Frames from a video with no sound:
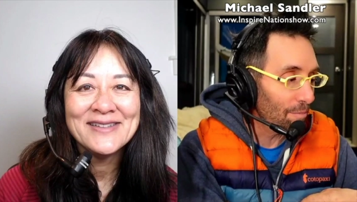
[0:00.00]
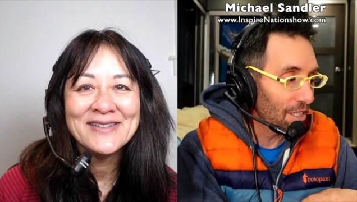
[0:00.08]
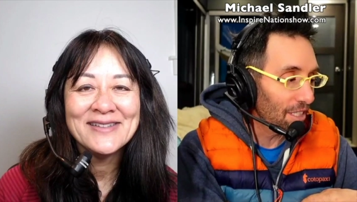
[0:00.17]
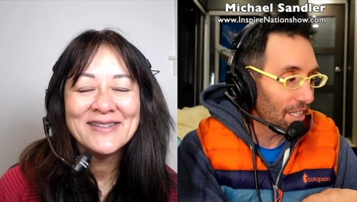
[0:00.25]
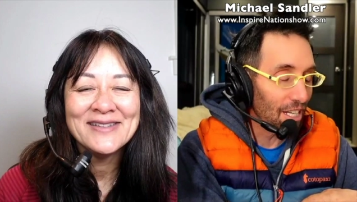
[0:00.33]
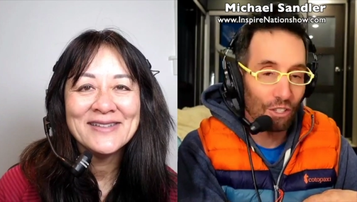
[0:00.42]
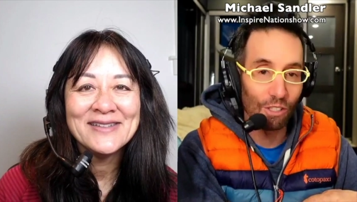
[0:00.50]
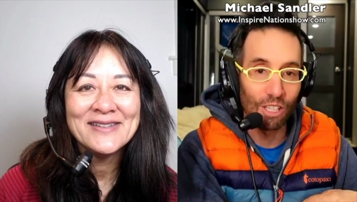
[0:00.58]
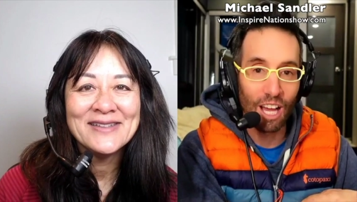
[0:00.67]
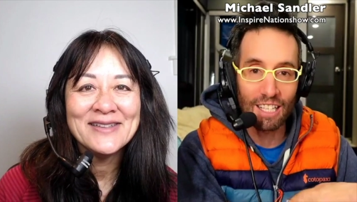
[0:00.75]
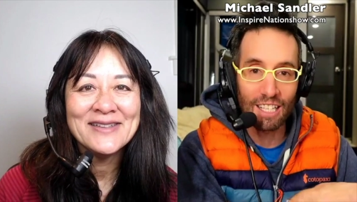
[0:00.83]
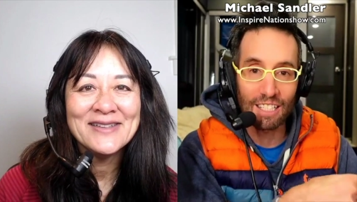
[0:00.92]
Speaker 1: in to get your
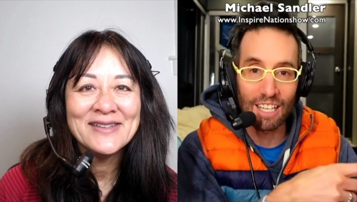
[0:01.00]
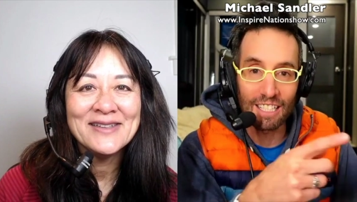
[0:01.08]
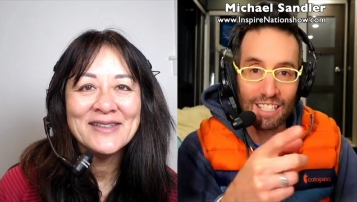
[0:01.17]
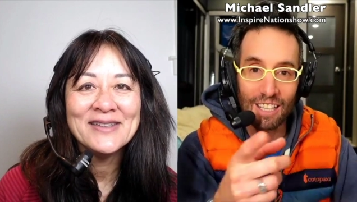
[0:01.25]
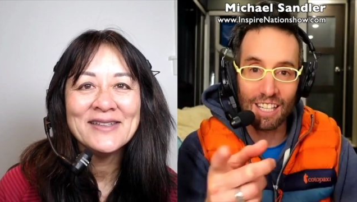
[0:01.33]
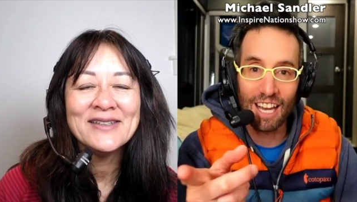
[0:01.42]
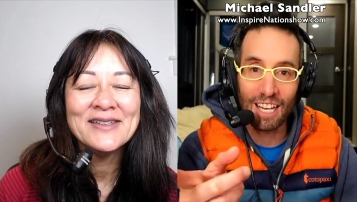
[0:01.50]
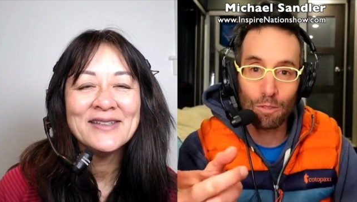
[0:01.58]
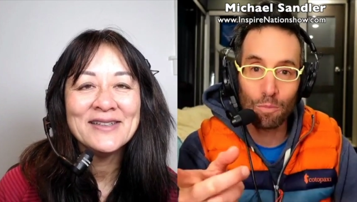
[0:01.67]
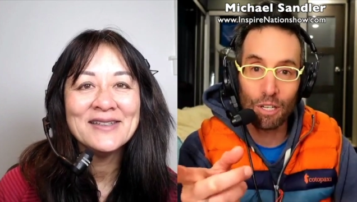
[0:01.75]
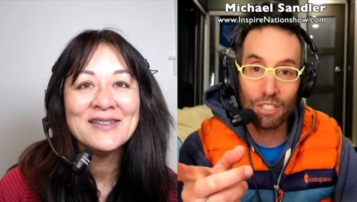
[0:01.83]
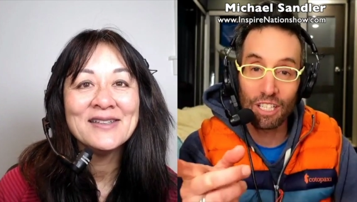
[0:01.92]
latte, to the next
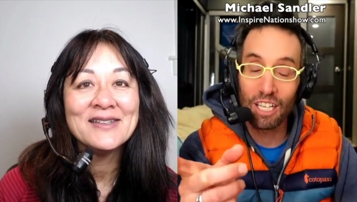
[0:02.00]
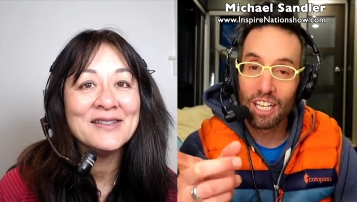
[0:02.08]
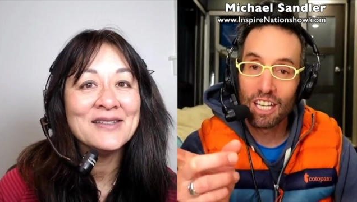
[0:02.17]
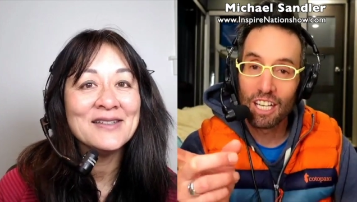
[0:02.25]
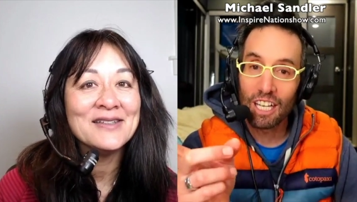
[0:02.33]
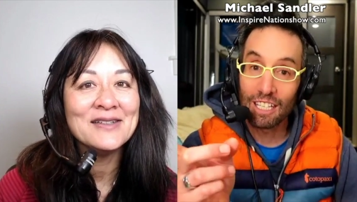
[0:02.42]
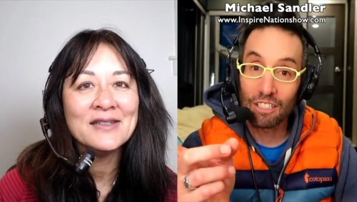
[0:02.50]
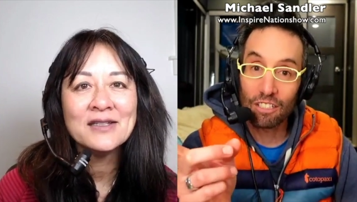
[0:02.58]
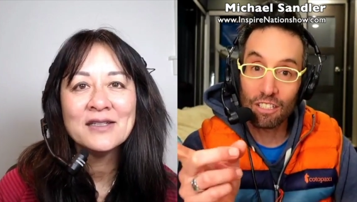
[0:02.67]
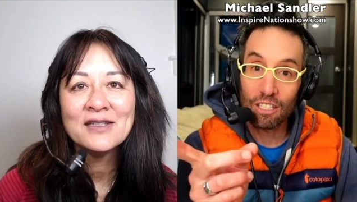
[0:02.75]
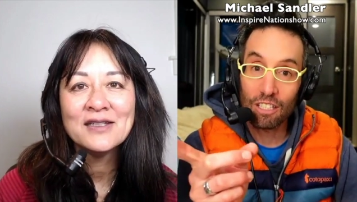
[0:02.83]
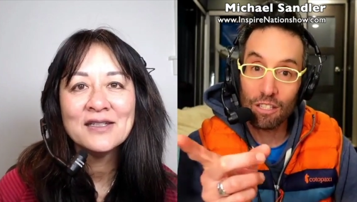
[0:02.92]
person. It's just this
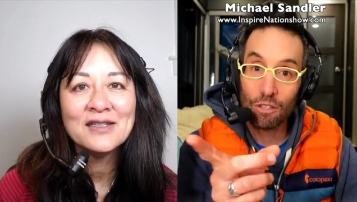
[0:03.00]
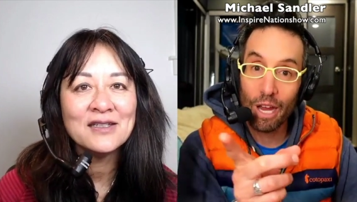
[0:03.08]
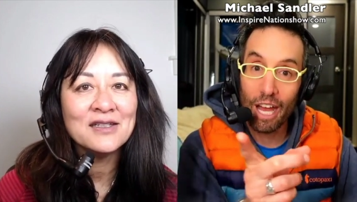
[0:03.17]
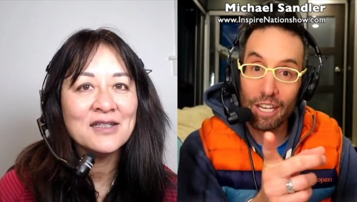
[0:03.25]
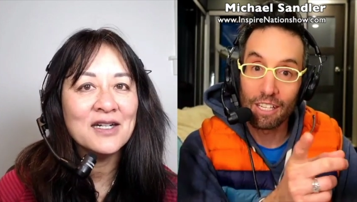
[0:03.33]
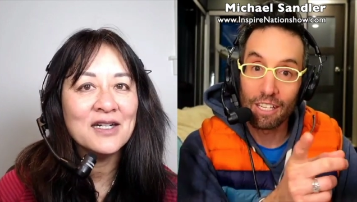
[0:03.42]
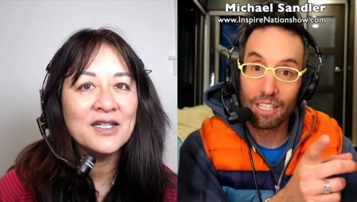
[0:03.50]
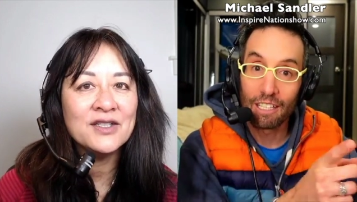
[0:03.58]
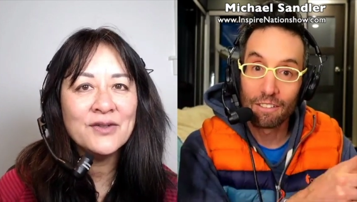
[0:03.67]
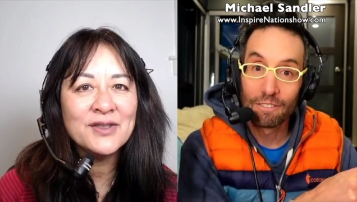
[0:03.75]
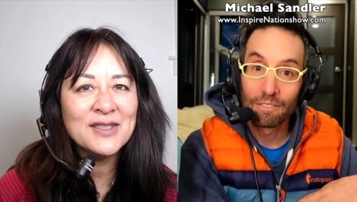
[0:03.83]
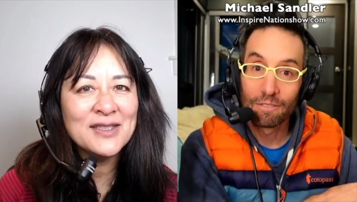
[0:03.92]
thread.
Speaker 2: I know.
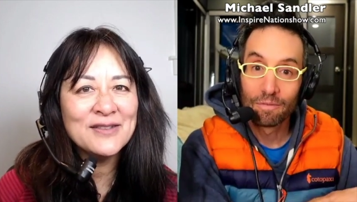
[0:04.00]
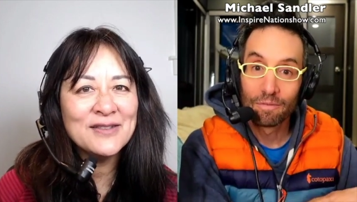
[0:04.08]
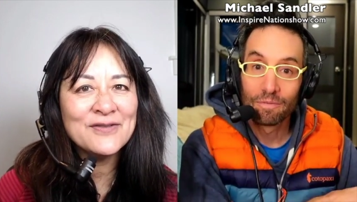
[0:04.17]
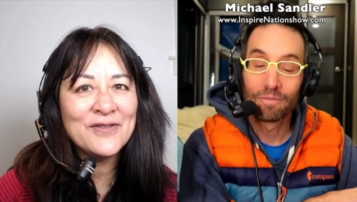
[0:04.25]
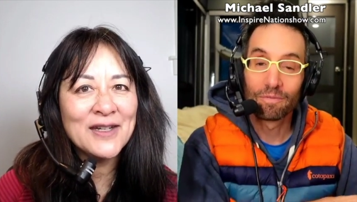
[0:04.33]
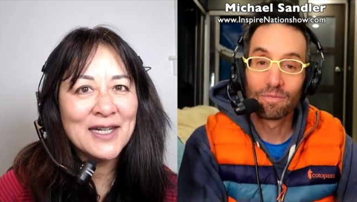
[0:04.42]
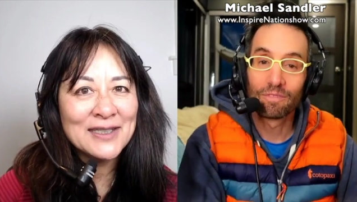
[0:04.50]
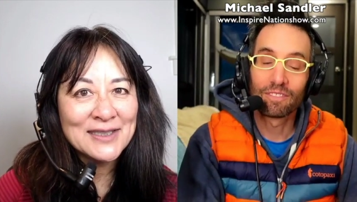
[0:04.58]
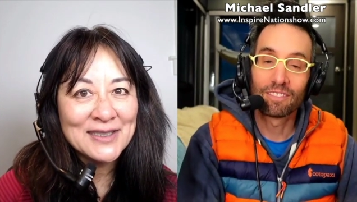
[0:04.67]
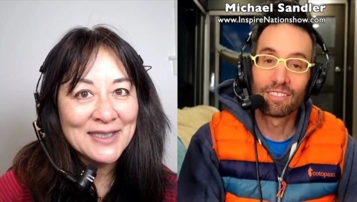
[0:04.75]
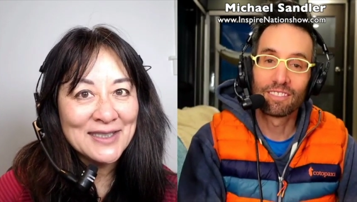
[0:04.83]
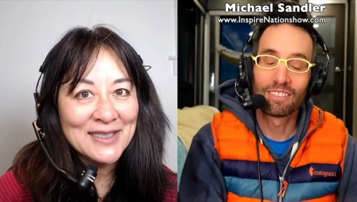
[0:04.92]
Isn't it
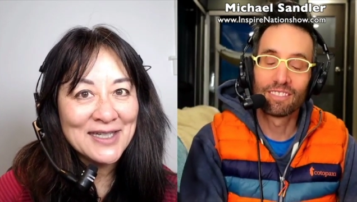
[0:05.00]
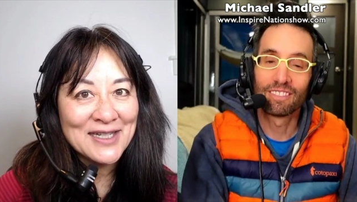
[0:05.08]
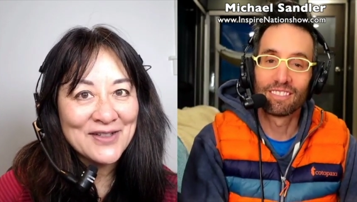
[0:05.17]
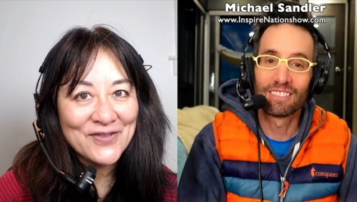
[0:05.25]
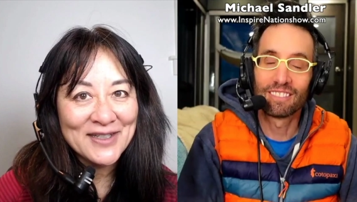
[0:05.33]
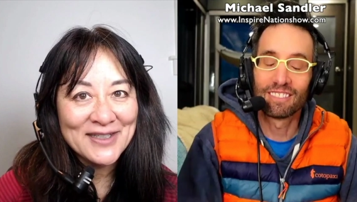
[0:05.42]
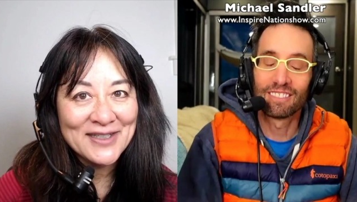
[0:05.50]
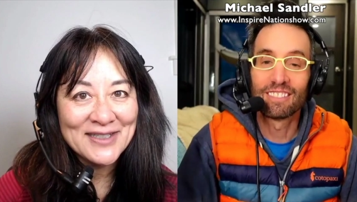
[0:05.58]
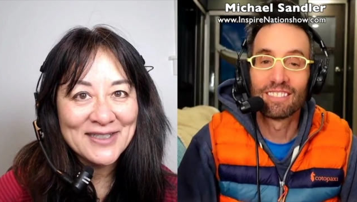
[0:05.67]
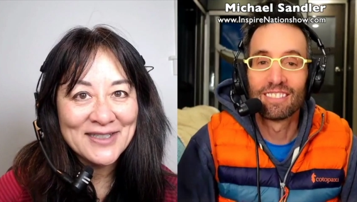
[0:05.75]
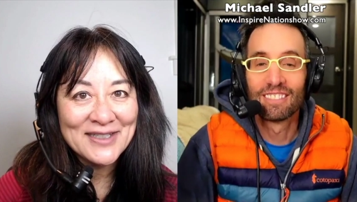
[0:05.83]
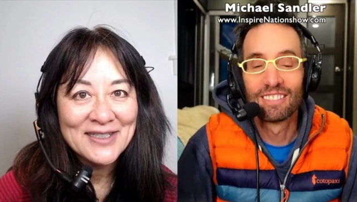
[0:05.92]
fascinating? I find
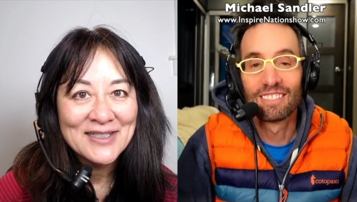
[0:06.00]
it